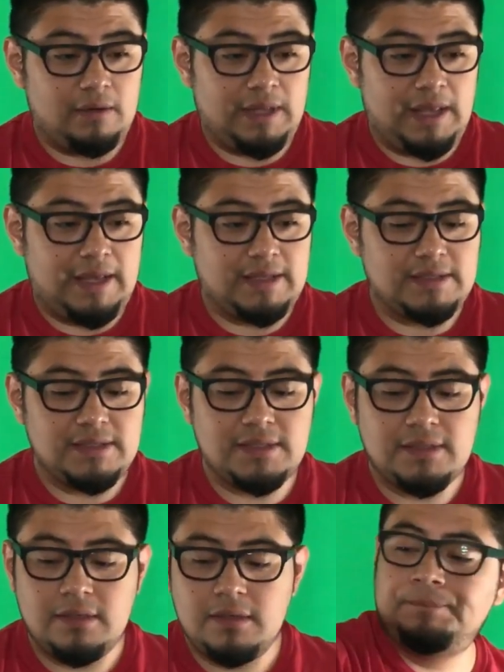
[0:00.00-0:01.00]
lens,
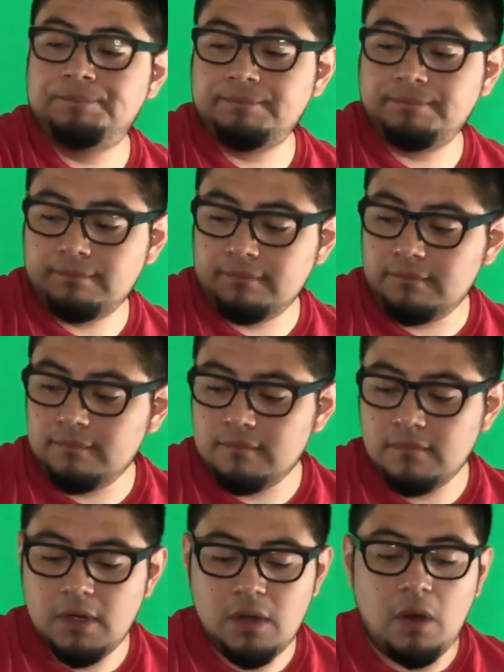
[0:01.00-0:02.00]

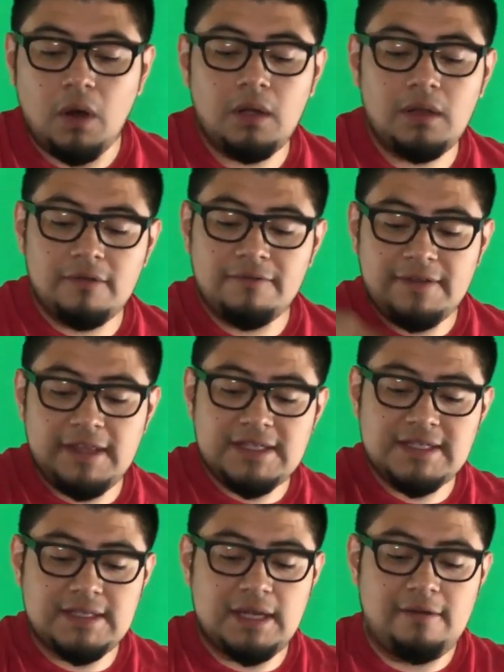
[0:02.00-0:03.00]
all of this
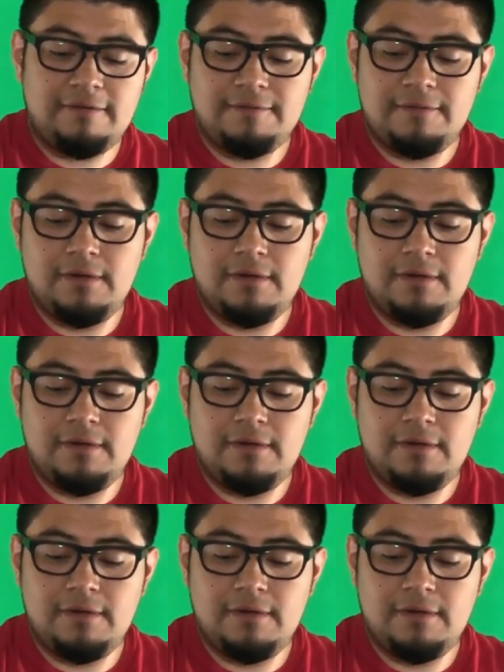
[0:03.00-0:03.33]
stuff,